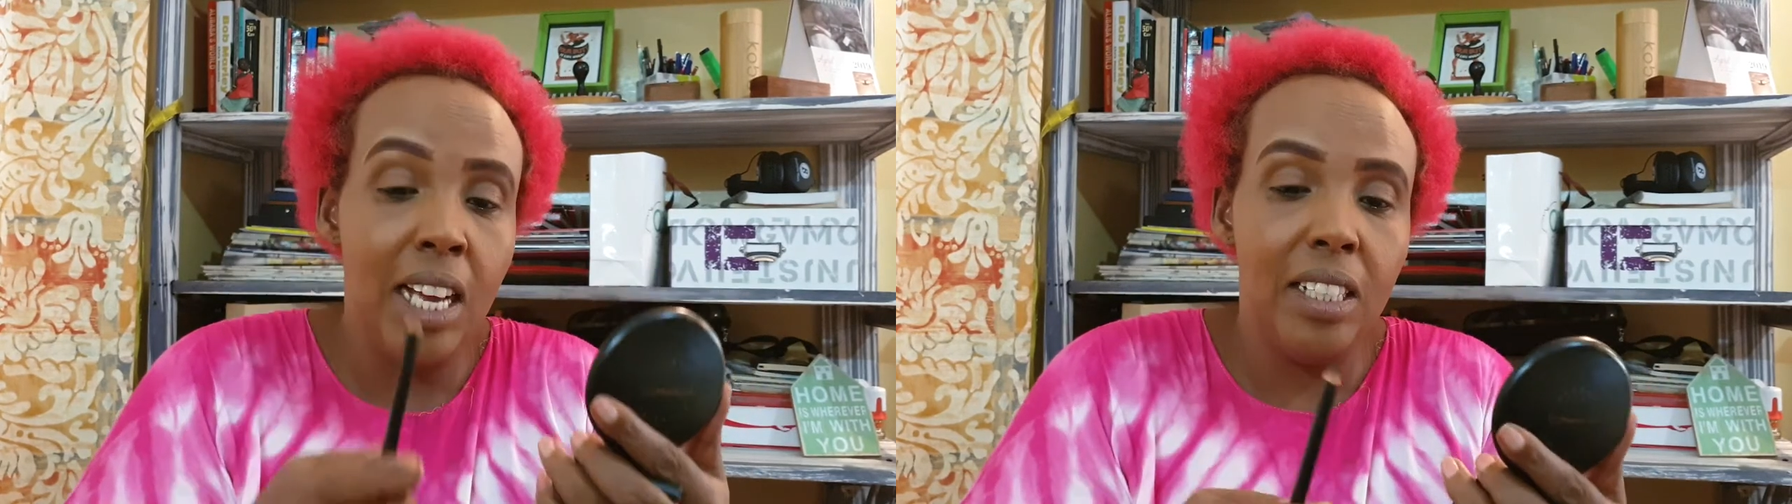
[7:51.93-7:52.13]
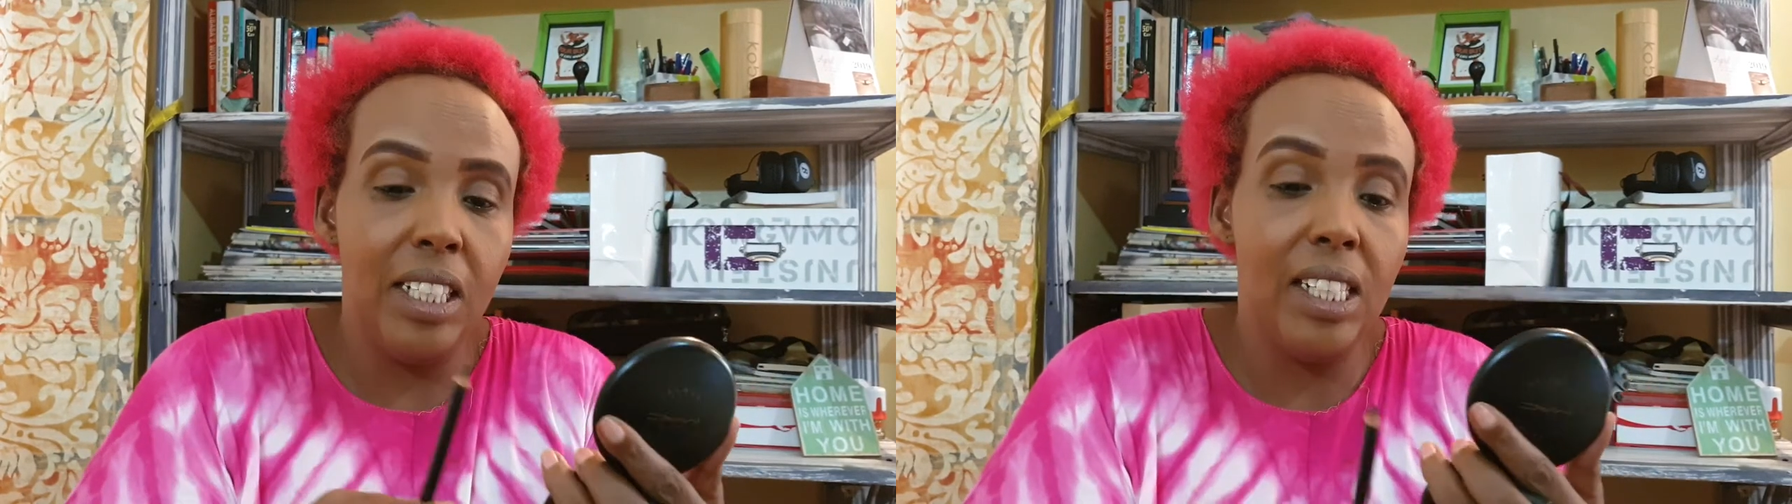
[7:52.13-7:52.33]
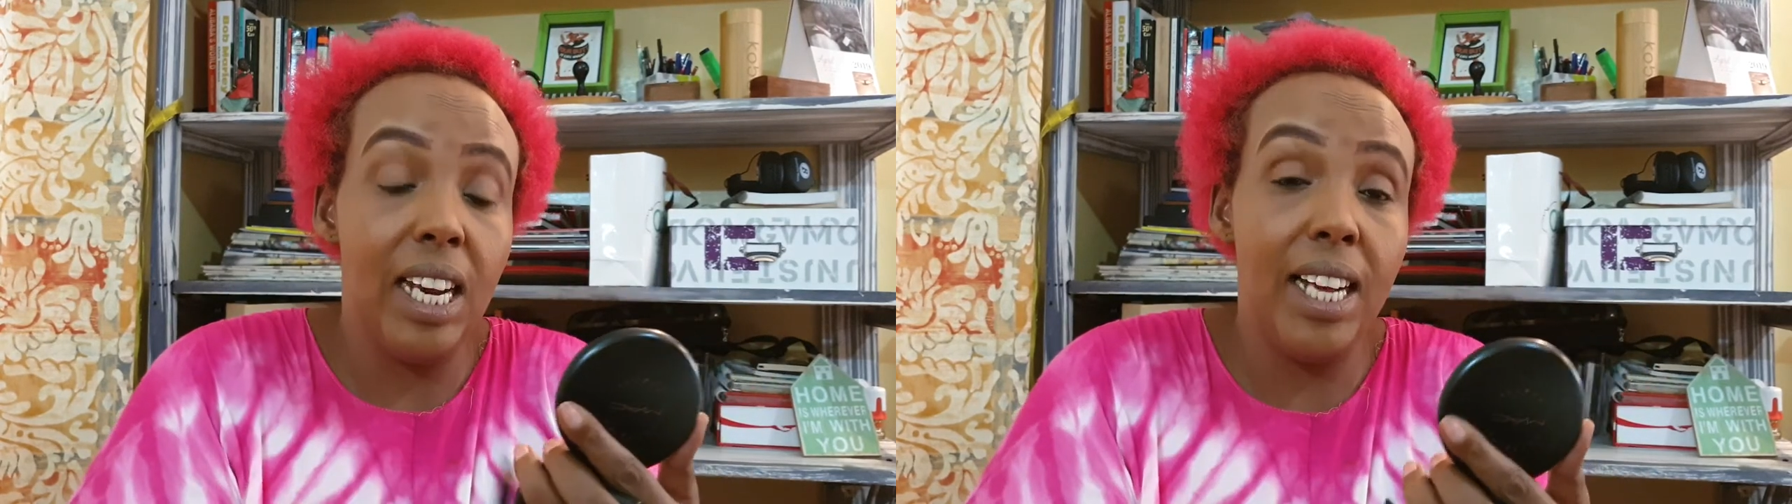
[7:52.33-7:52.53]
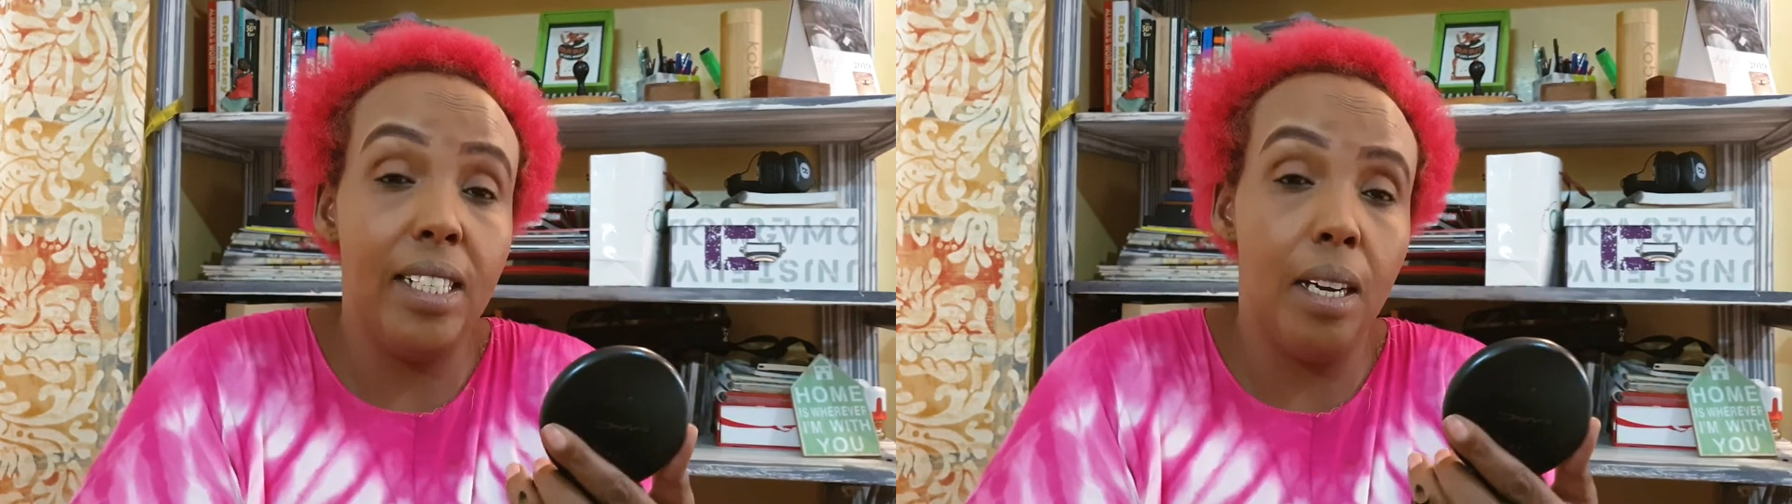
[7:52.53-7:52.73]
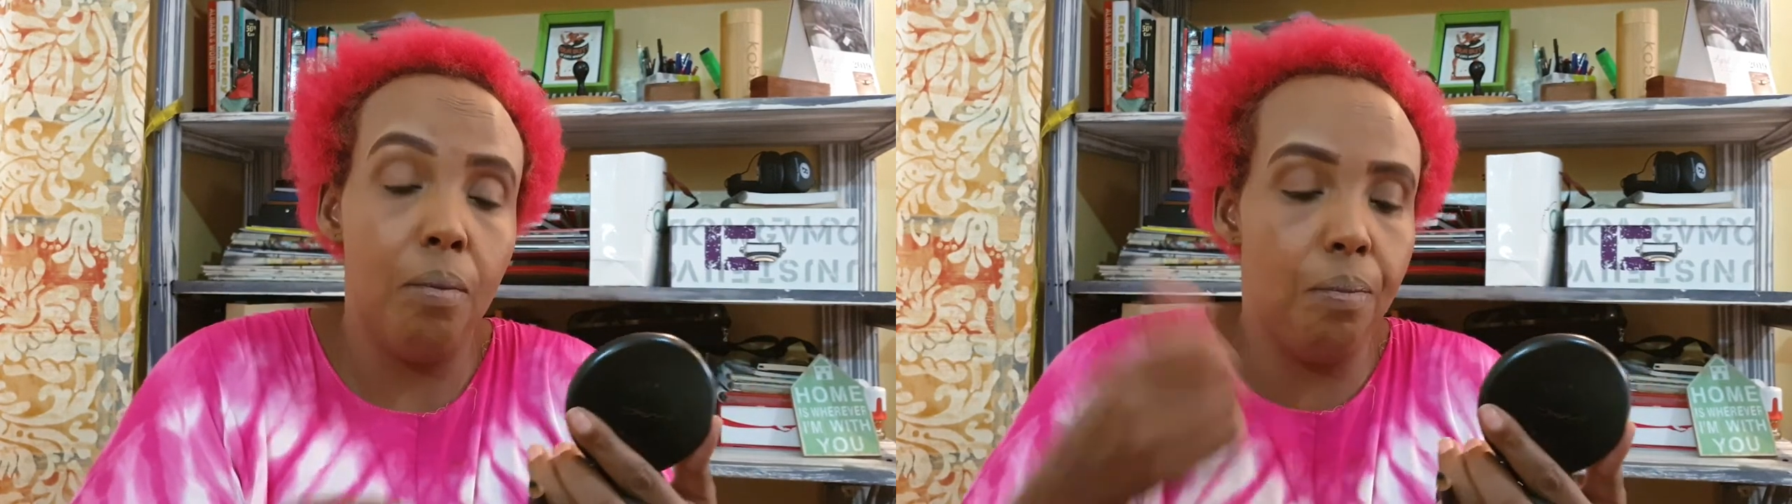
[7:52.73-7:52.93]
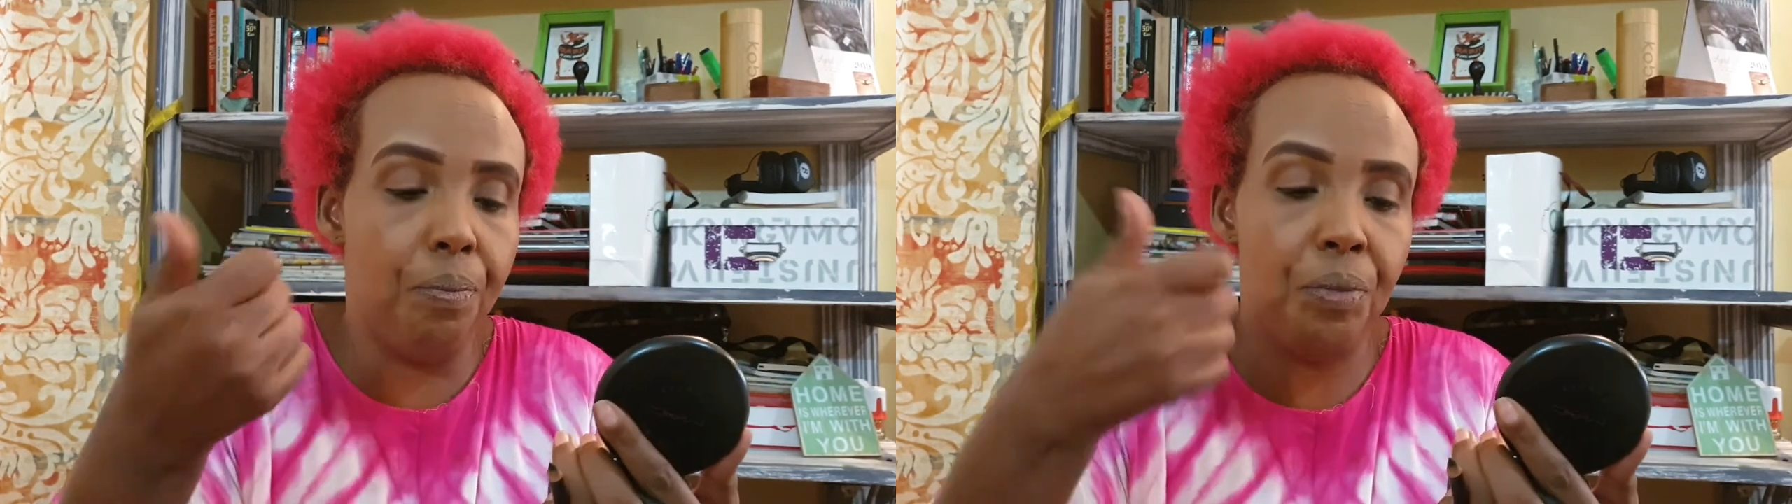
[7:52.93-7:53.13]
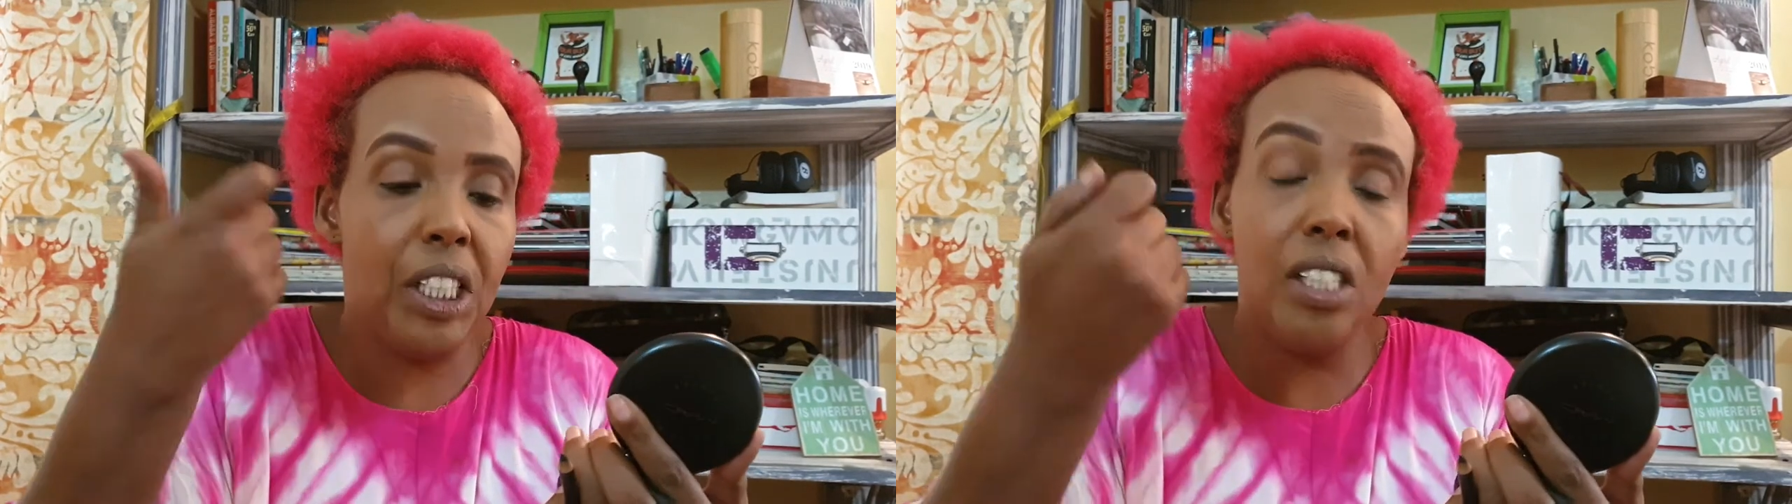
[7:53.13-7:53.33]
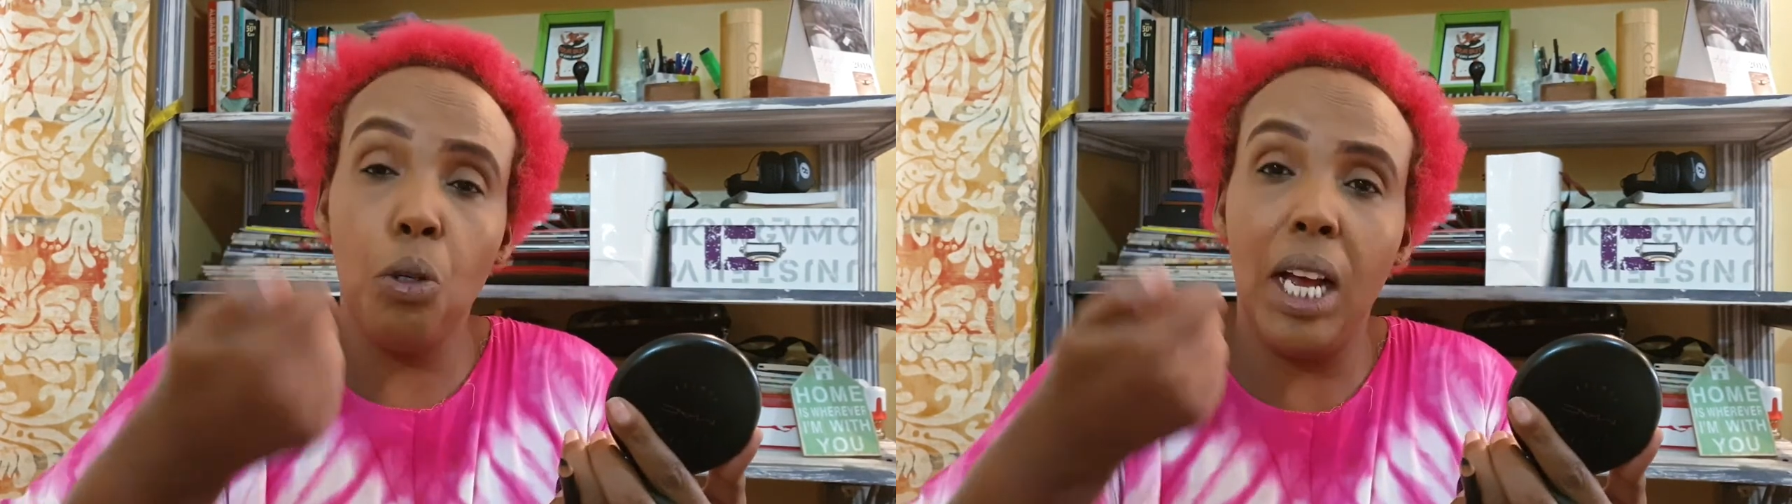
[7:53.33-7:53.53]
Just lighter,
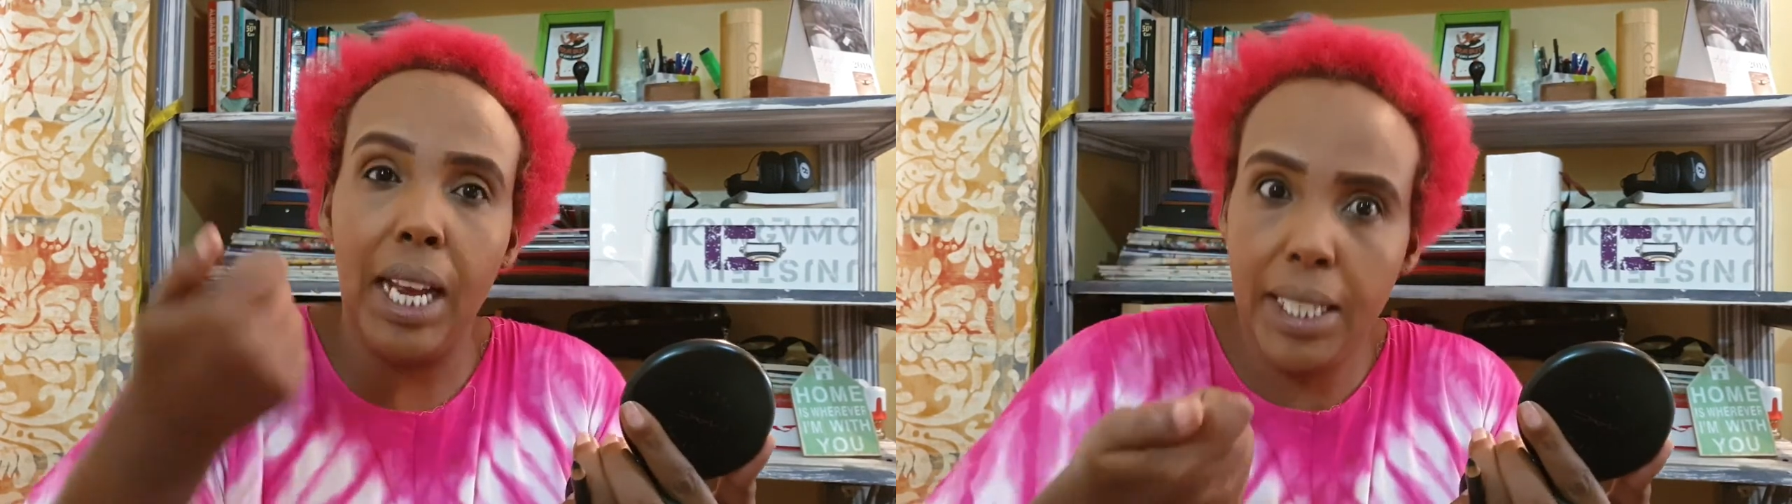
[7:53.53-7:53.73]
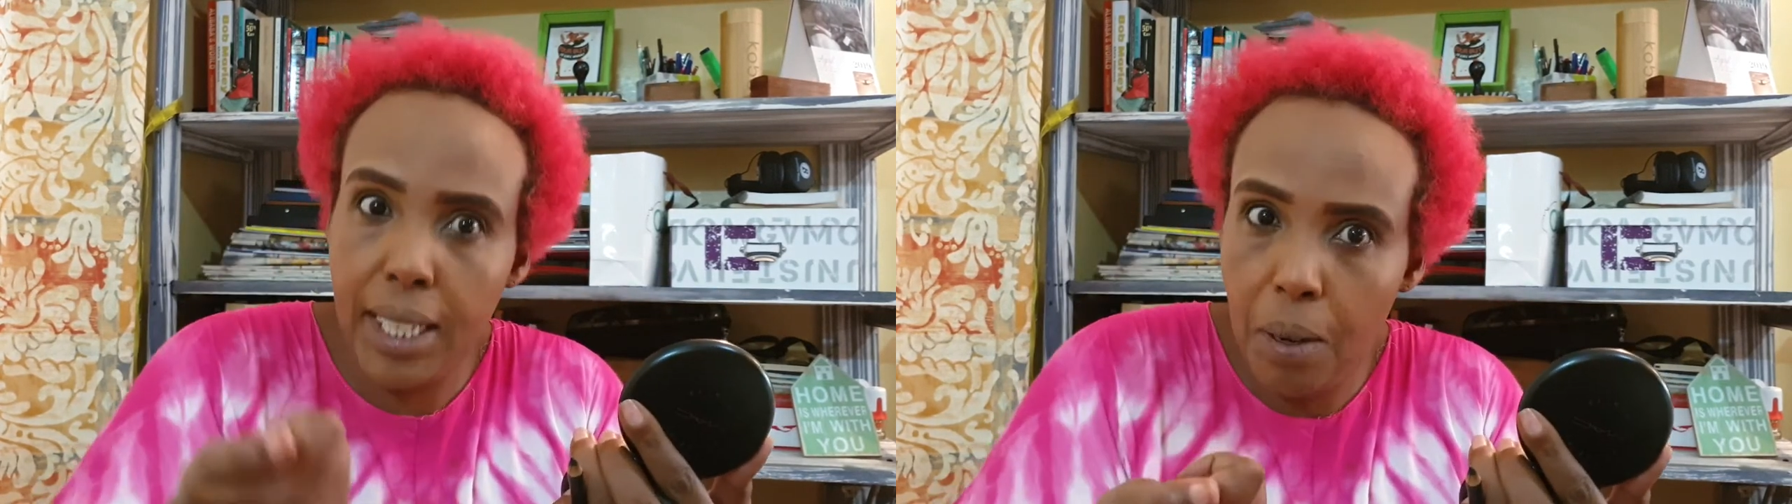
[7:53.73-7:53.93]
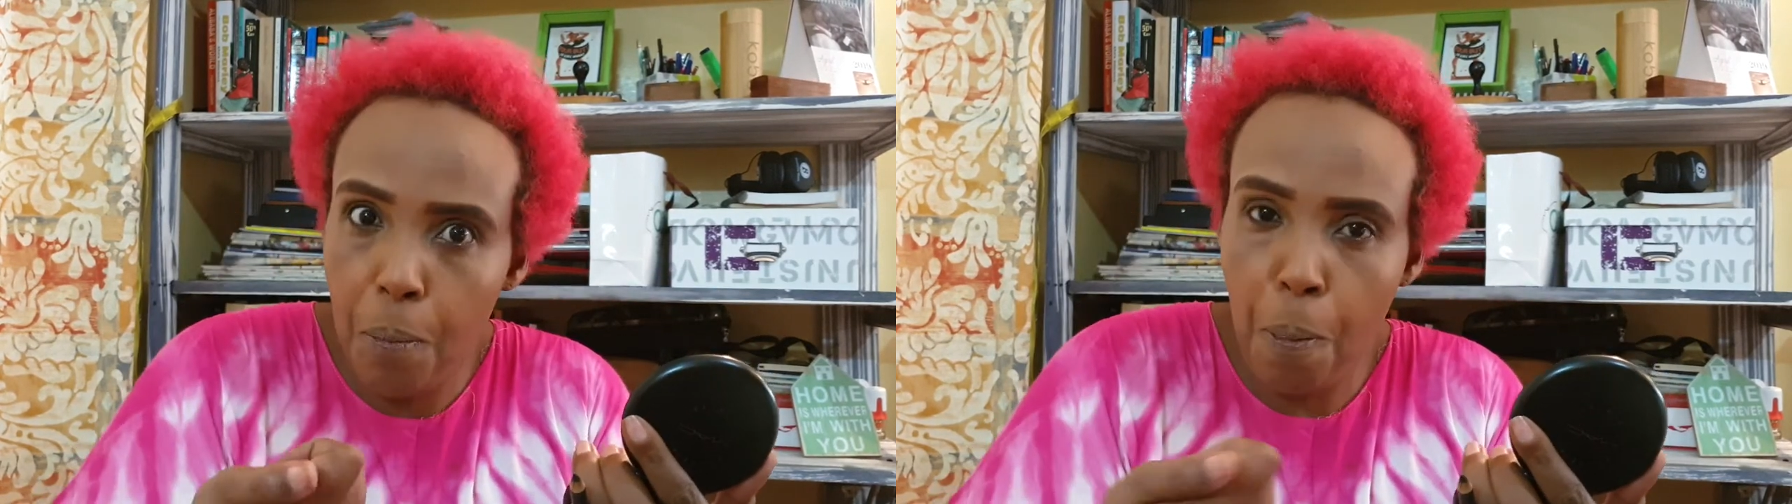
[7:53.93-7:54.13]
just took a lighter,